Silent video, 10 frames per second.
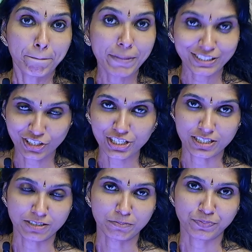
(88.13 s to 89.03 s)

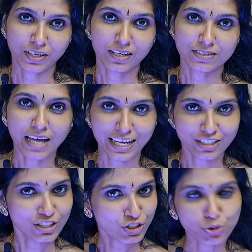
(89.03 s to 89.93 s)
better
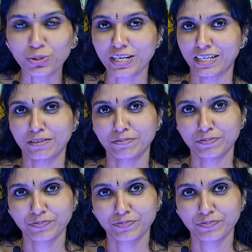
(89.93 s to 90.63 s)
than today.